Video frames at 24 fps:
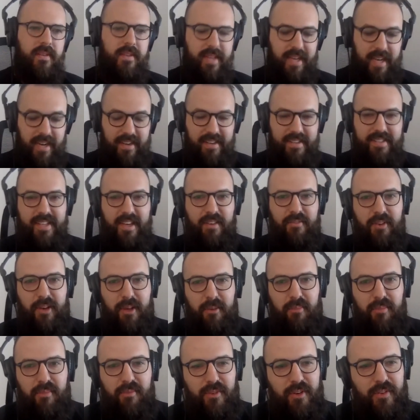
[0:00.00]
Yeah, definitely.
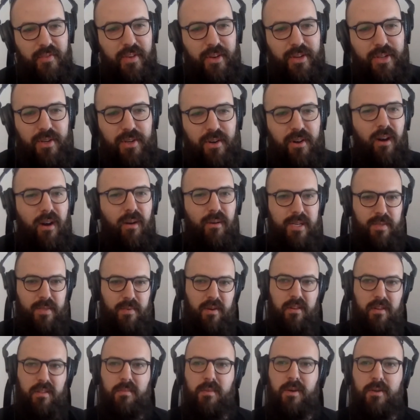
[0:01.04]
Reviews are always
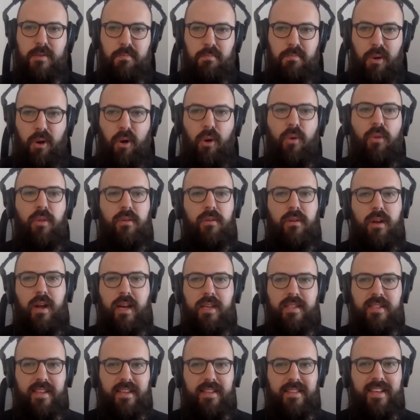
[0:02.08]
one of the most
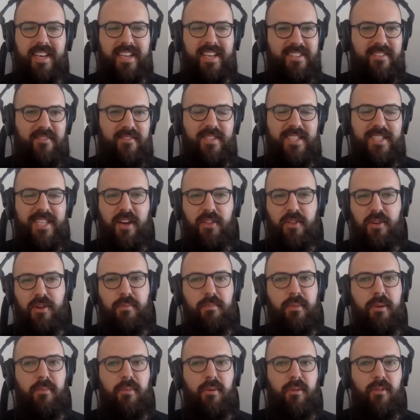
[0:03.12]
polarizing things. Of it's either
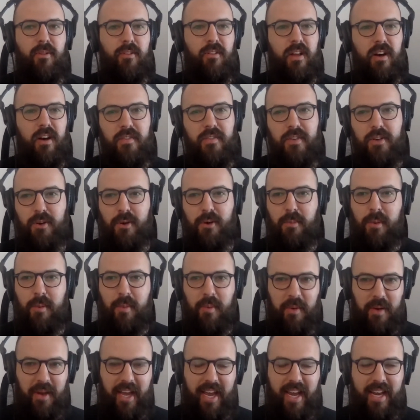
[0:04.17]
people love it or
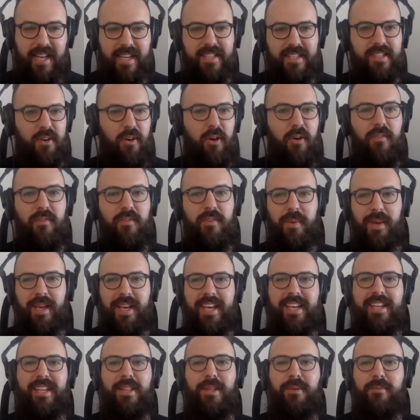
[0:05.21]
people hate it. So hopefully we can
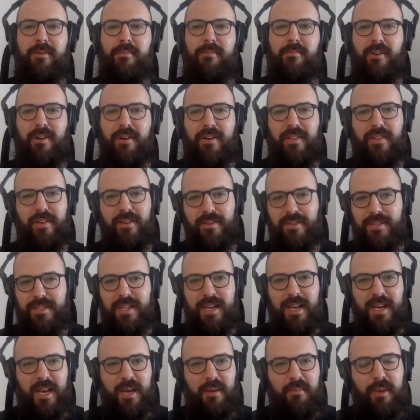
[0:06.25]
get a little bit more of
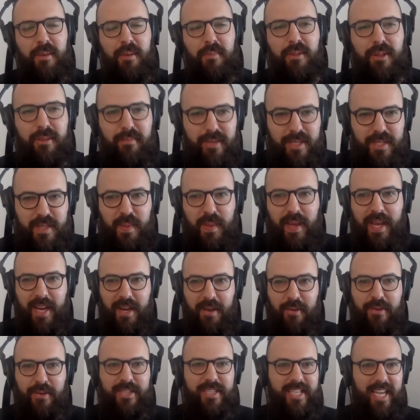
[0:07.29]
those people in between
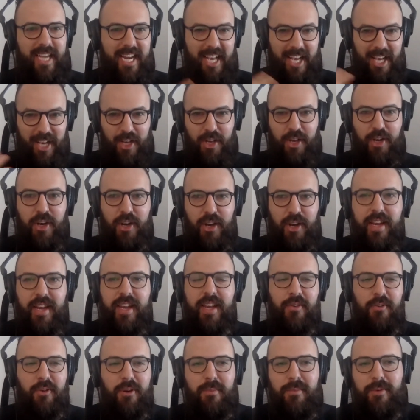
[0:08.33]
who just had a good
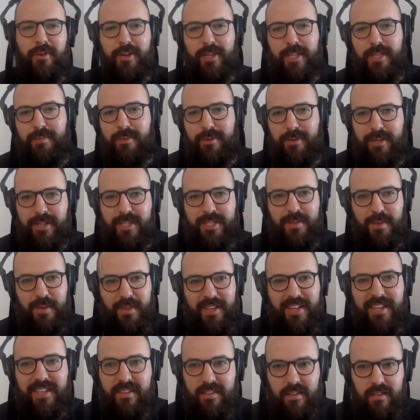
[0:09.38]
and normal experience with
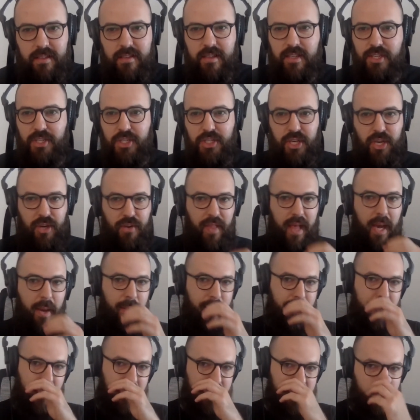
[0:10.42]
it and can share that
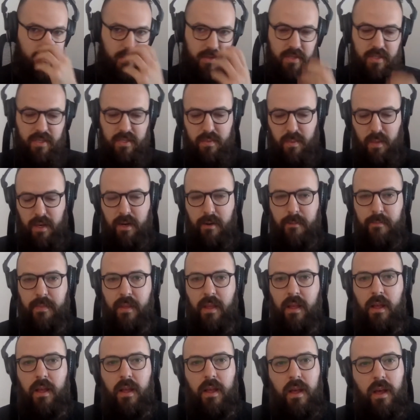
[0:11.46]
with customers as well.
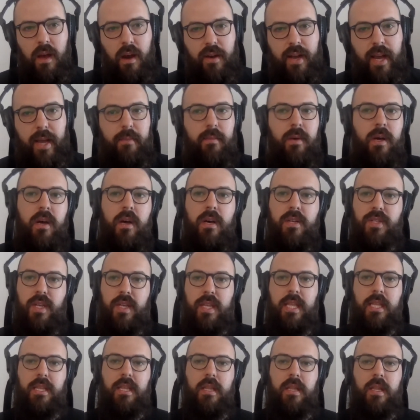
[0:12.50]
Okay, so I
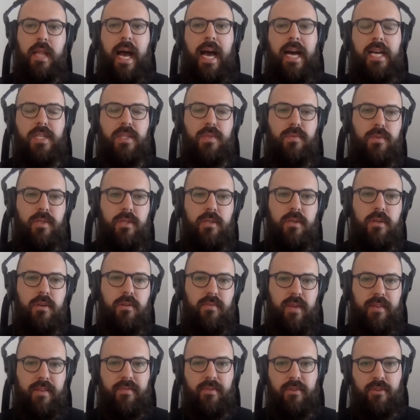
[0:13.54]
think the last real
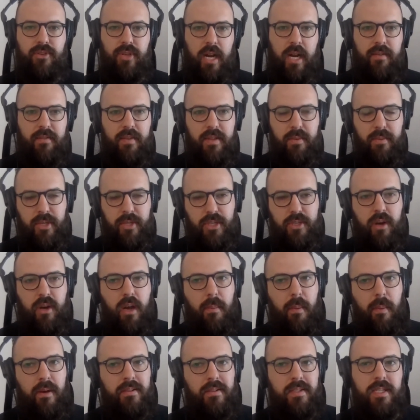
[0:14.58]
revenue driver that we should
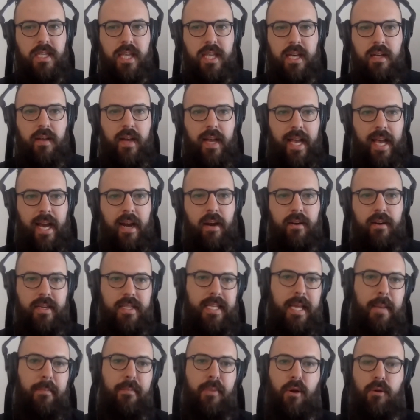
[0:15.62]
talk about in scaling out is
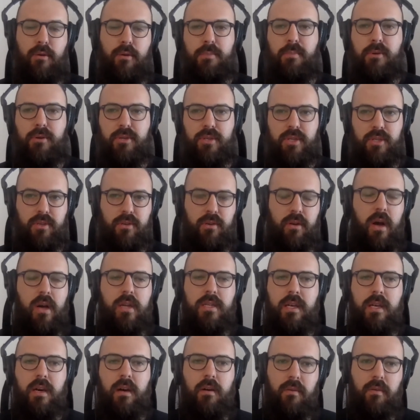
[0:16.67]
that post-purchase
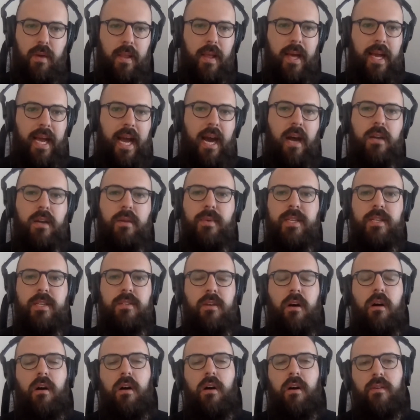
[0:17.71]
cross-sell, right? Like how do we
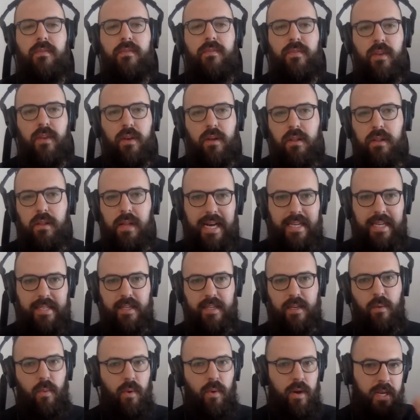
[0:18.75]
solve the
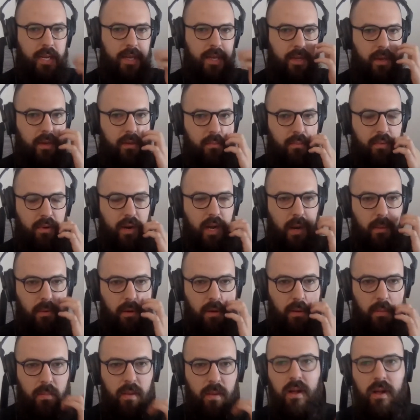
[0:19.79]
classic one and done
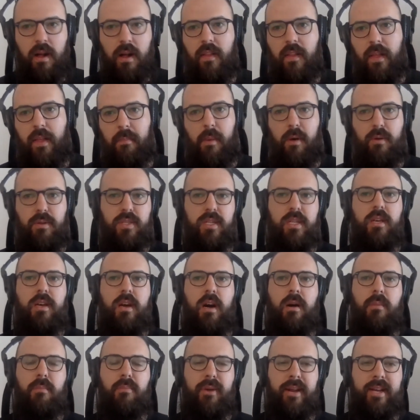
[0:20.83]
problem that most
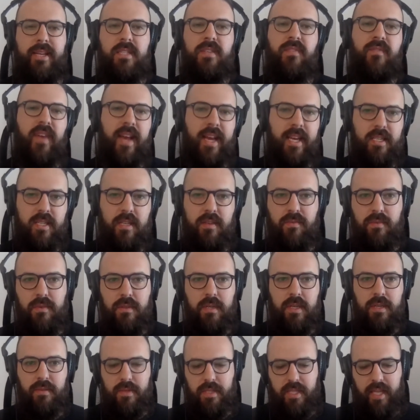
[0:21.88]
e-com brands face and
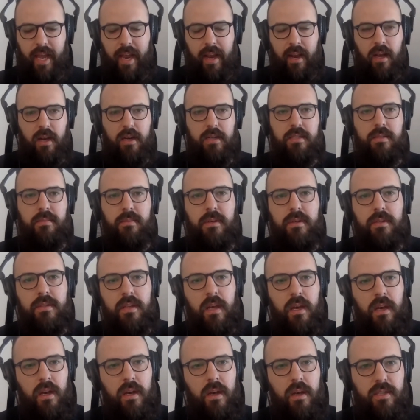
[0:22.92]
really retain customers?
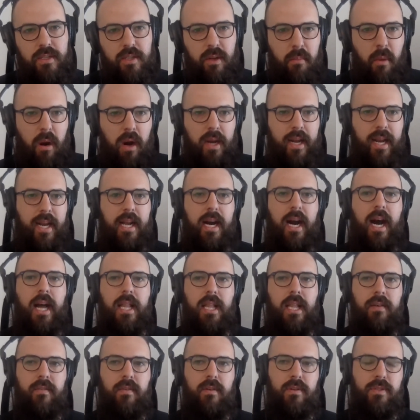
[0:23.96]
So Mark, at a high
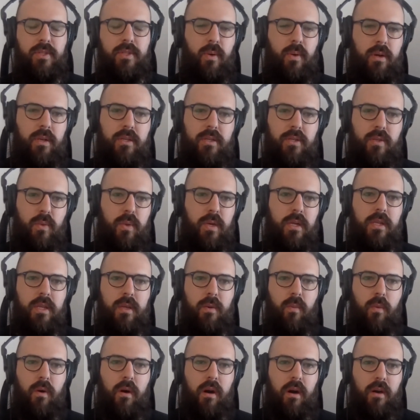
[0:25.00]
level, do you want to just quickly
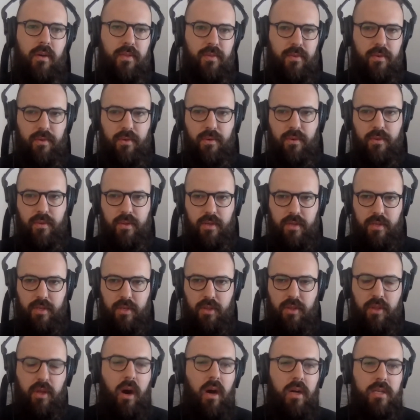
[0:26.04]
walk through the
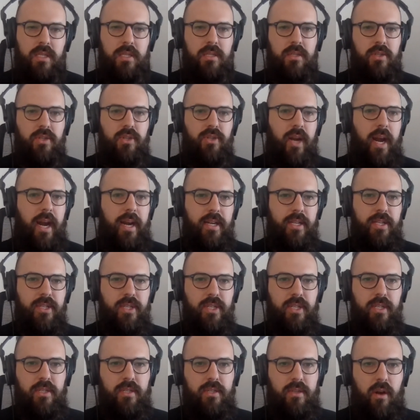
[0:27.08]
thoughts and the
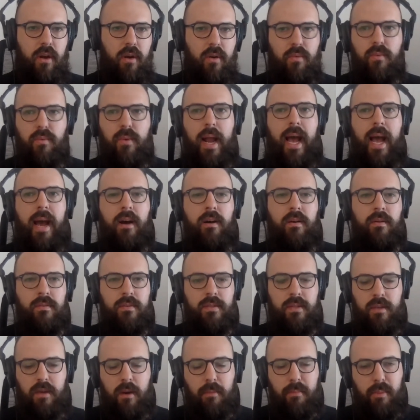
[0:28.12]
strategies
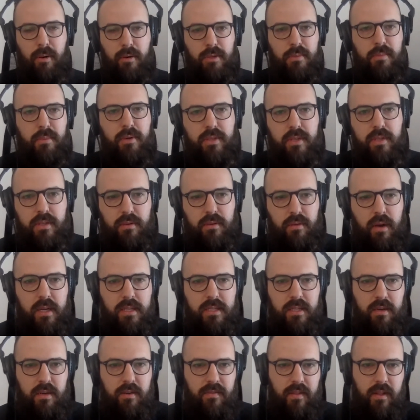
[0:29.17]
around a post-purchase
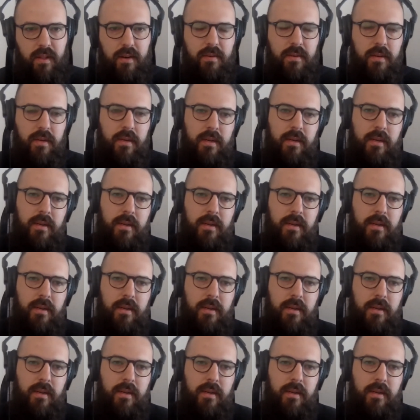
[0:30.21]
cross-sell flow?